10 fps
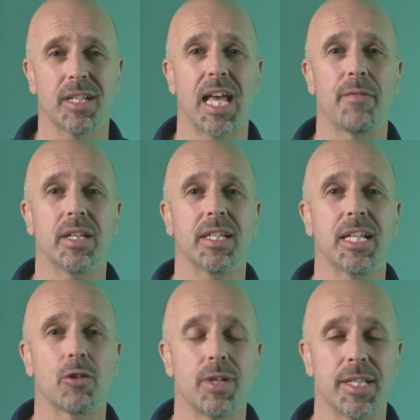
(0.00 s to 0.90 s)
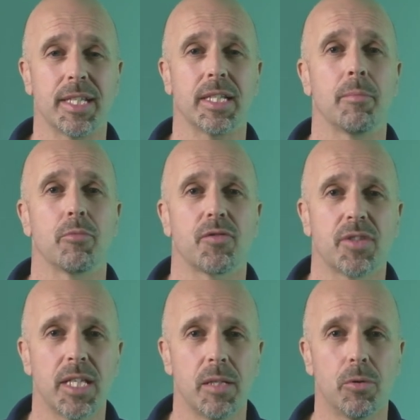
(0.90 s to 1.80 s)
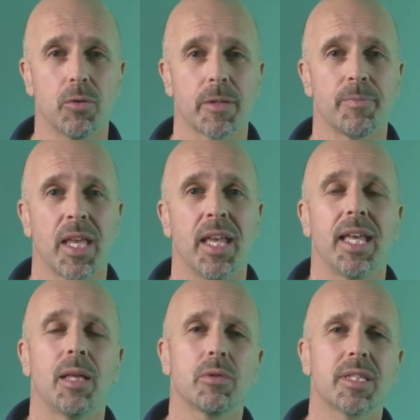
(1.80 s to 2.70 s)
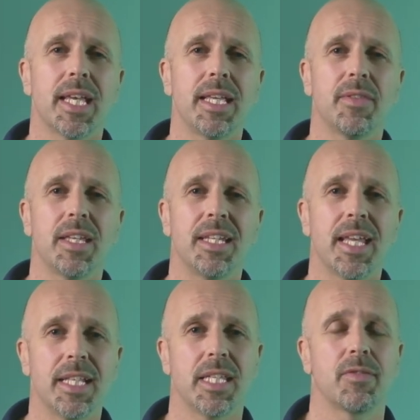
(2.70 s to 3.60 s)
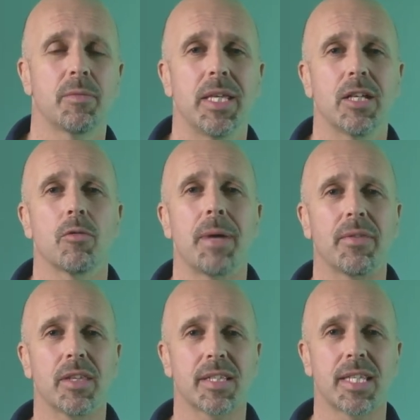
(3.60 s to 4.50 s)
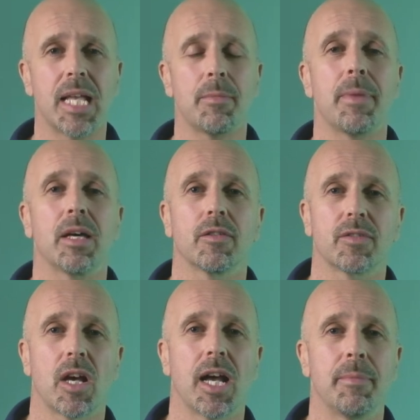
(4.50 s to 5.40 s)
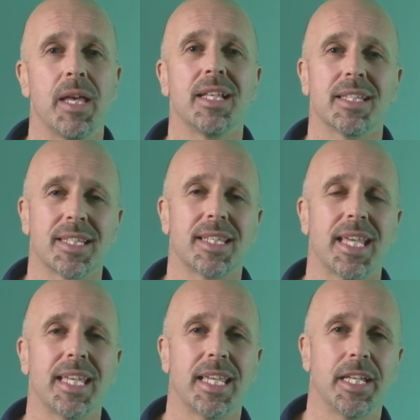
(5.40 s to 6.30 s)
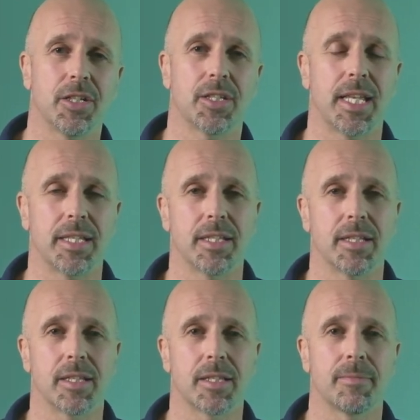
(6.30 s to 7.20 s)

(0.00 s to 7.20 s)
and having an increasing number of syllables, it will take the native speaker about the same amount of time to say each sentence.